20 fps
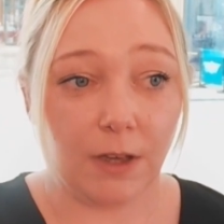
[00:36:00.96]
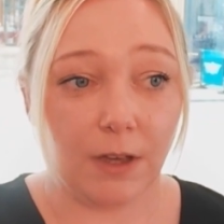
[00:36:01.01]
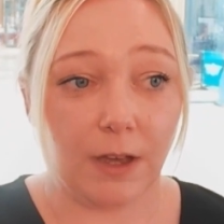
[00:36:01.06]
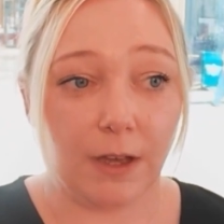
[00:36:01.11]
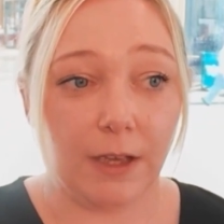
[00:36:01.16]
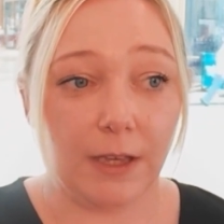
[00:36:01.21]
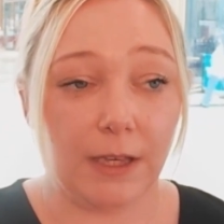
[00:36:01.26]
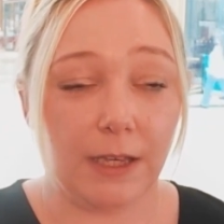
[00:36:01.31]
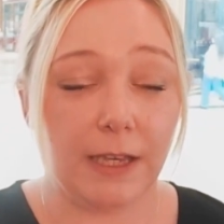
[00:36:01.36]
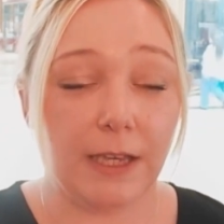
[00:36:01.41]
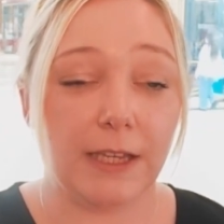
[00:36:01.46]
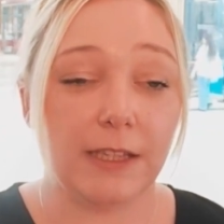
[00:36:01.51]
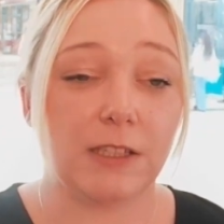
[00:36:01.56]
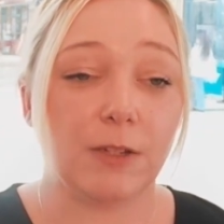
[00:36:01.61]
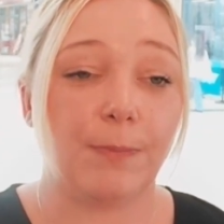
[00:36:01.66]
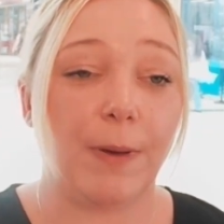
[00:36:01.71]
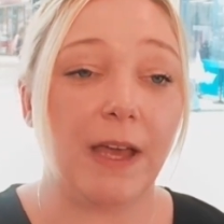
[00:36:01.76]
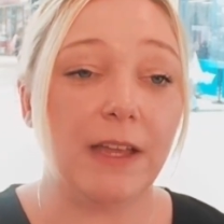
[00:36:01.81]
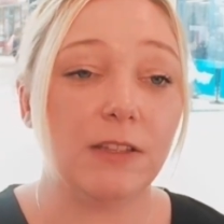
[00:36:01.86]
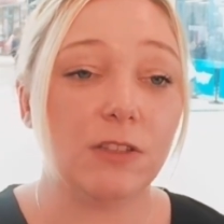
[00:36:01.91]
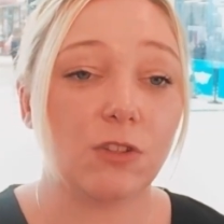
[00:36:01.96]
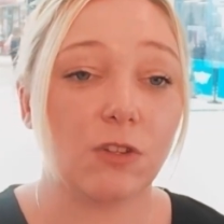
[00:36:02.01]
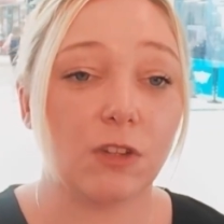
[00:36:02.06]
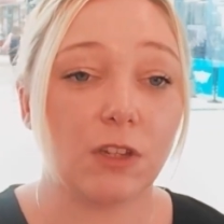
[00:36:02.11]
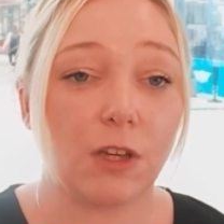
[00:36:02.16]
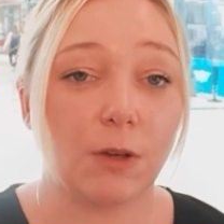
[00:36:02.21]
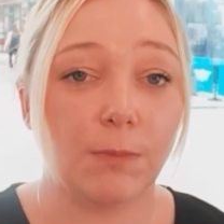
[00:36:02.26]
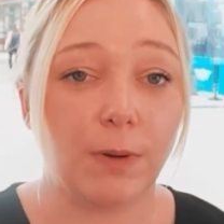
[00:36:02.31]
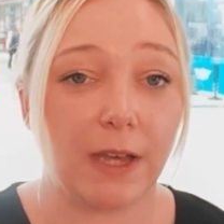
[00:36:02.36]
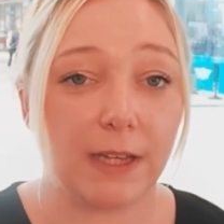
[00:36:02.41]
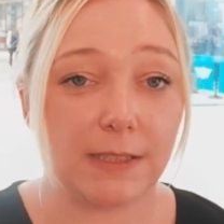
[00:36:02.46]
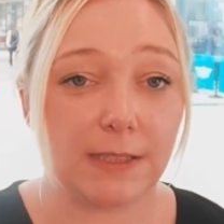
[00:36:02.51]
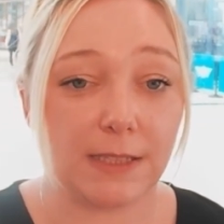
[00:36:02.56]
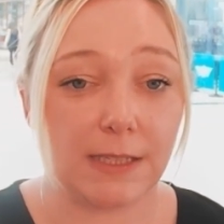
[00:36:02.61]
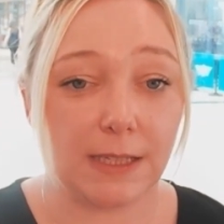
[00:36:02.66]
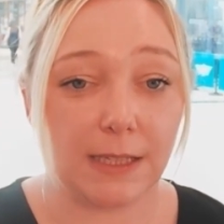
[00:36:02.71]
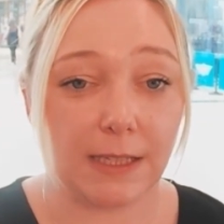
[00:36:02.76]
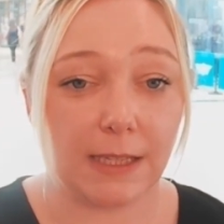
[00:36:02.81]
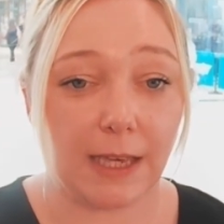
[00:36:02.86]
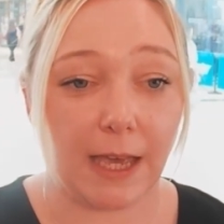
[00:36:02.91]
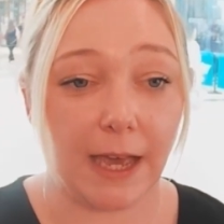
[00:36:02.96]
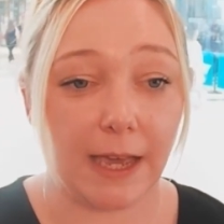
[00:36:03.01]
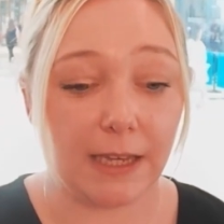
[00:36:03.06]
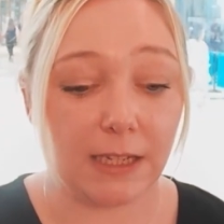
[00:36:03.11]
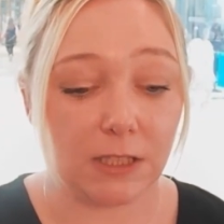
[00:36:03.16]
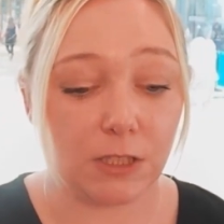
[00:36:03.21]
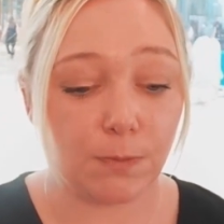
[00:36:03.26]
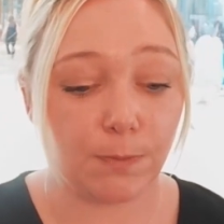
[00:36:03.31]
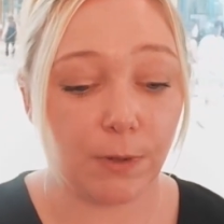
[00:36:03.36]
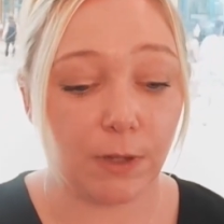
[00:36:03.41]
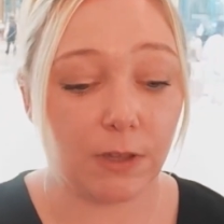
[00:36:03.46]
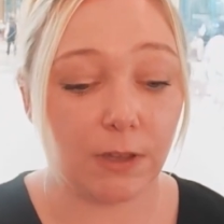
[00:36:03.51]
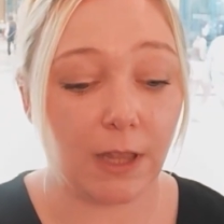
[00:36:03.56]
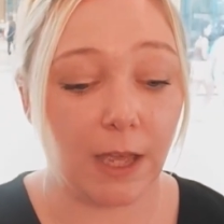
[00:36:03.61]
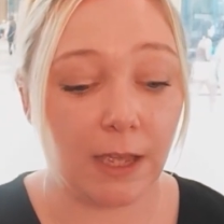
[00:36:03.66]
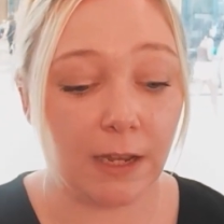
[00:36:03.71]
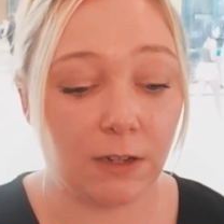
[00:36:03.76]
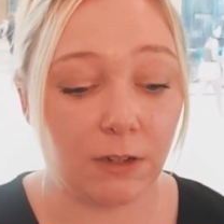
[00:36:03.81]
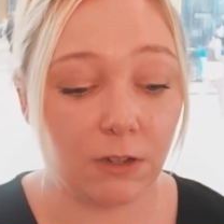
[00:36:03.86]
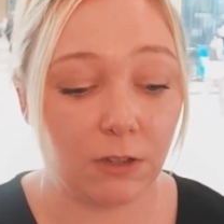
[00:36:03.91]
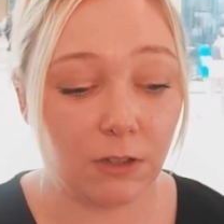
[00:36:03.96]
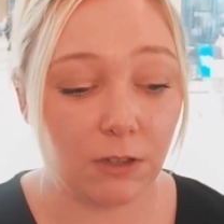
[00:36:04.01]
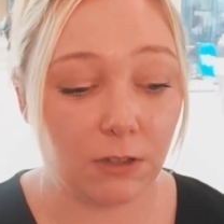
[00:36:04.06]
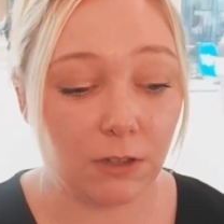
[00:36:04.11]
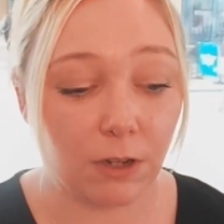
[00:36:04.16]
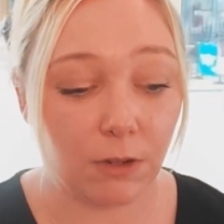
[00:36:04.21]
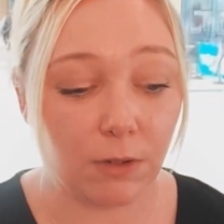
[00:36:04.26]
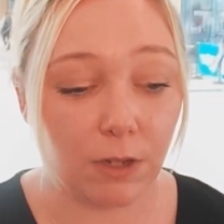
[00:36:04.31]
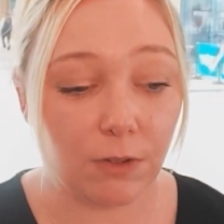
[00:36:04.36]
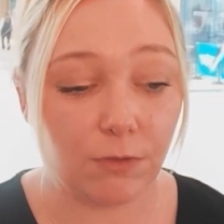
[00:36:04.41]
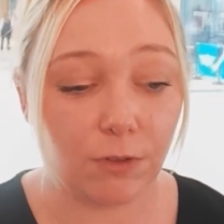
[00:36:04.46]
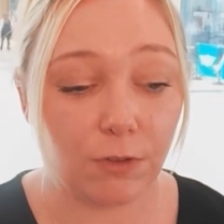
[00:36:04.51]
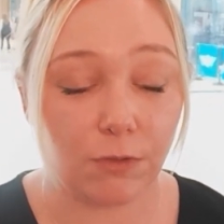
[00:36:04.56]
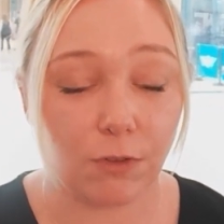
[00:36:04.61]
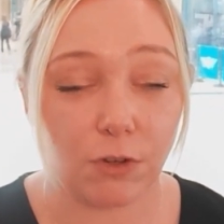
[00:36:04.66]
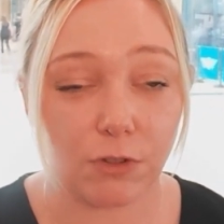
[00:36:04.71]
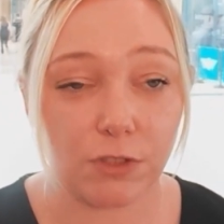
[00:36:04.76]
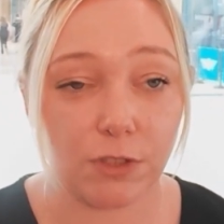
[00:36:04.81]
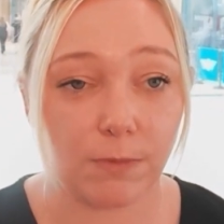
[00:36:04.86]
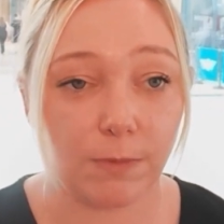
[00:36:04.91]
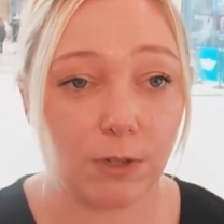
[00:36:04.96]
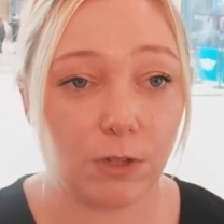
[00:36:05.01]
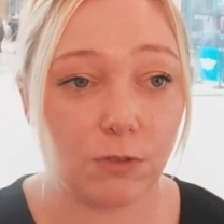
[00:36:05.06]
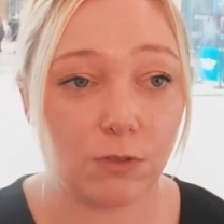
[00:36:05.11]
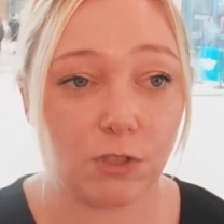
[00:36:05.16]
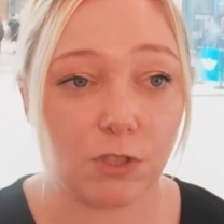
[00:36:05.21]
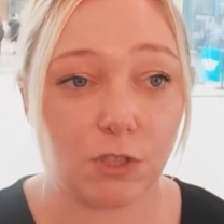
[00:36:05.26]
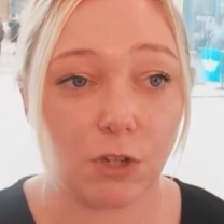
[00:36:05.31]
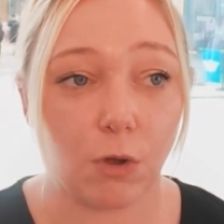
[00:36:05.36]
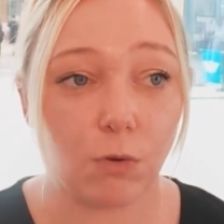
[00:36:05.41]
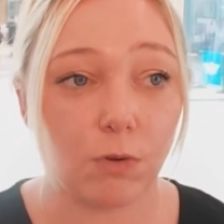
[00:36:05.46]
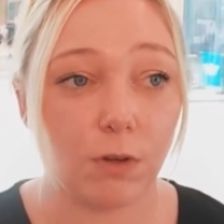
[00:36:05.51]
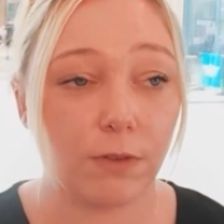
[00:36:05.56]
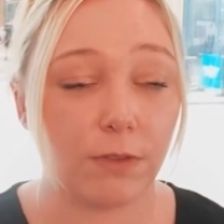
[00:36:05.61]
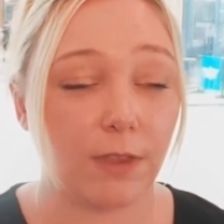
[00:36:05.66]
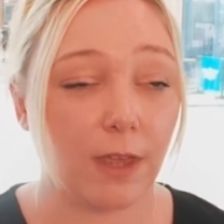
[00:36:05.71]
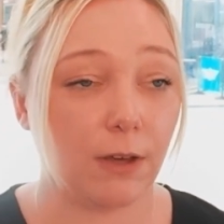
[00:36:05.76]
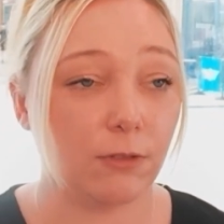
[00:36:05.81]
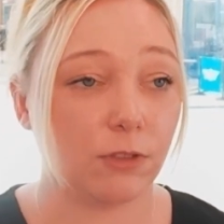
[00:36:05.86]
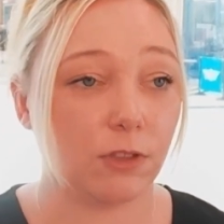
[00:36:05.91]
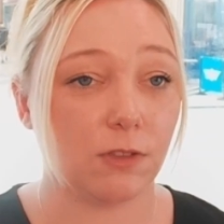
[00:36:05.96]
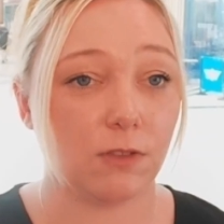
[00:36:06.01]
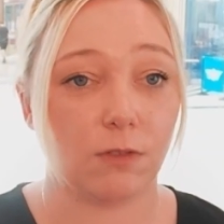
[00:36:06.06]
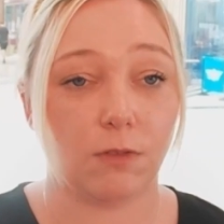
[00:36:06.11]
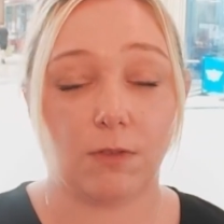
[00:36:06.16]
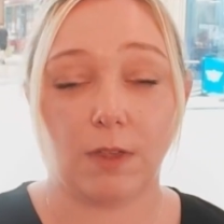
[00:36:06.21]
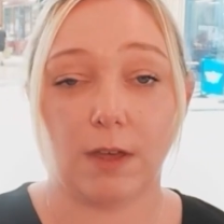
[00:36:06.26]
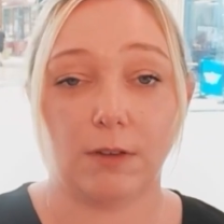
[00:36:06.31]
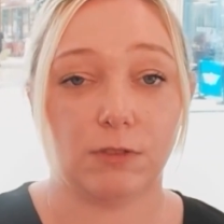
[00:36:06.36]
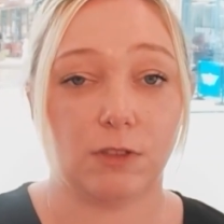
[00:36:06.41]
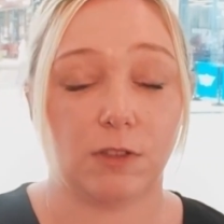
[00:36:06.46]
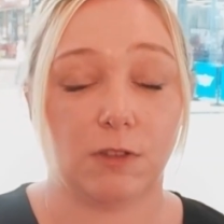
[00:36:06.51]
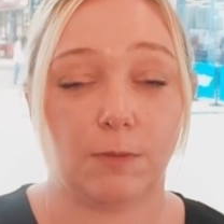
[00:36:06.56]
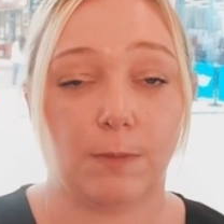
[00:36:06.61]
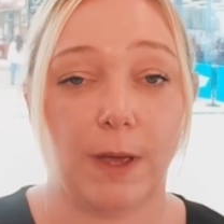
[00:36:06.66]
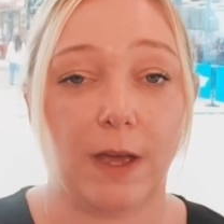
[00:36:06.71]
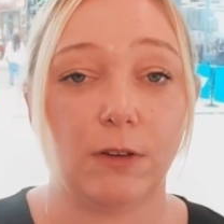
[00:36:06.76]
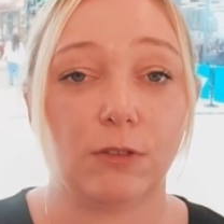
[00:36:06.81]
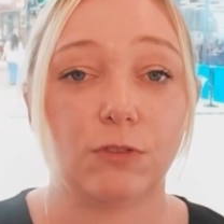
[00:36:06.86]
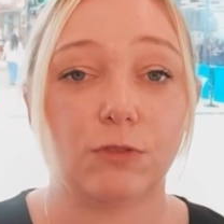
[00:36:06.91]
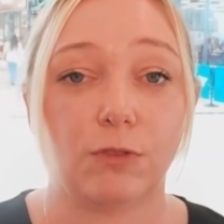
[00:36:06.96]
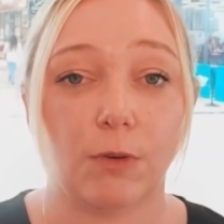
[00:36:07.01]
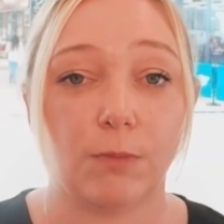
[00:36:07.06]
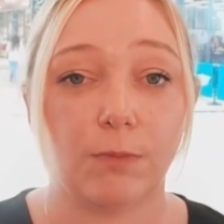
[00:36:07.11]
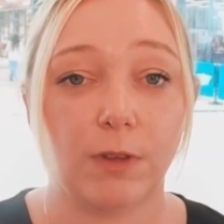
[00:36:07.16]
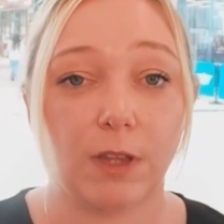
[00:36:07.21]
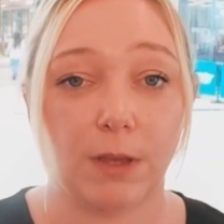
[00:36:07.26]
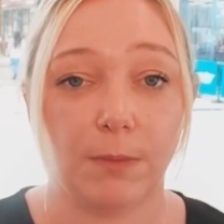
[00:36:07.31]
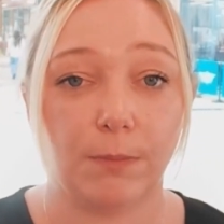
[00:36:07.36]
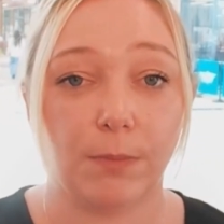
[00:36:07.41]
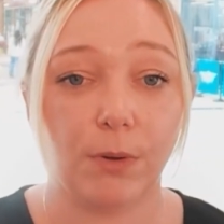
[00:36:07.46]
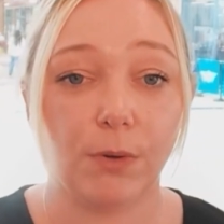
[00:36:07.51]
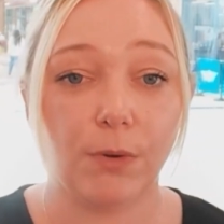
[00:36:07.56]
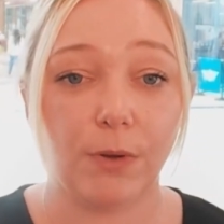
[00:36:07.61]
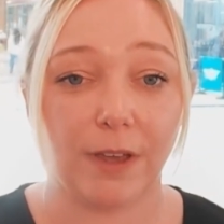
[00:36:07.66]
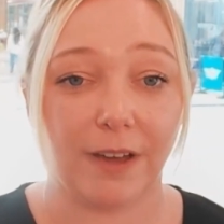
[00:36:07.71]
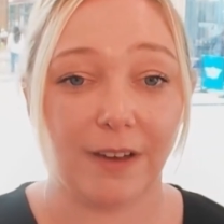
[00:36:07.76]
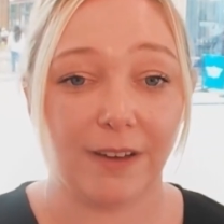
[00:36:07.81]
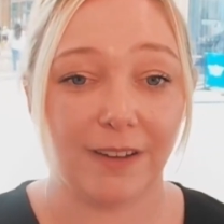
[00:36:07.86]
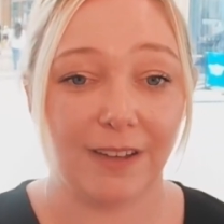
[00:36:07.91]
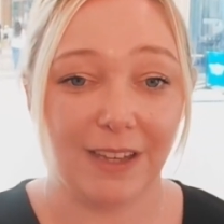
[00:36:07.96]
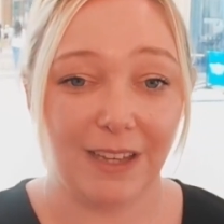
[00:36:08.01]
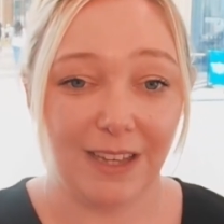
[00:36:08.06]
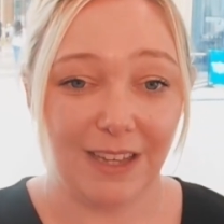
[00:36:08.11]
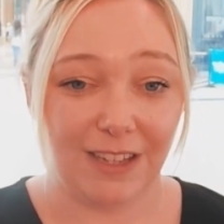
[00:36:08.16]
it depends on the complexity of the case, but then, you know, if you've got someone who's stolen thousands and thousands of pounds from the employer,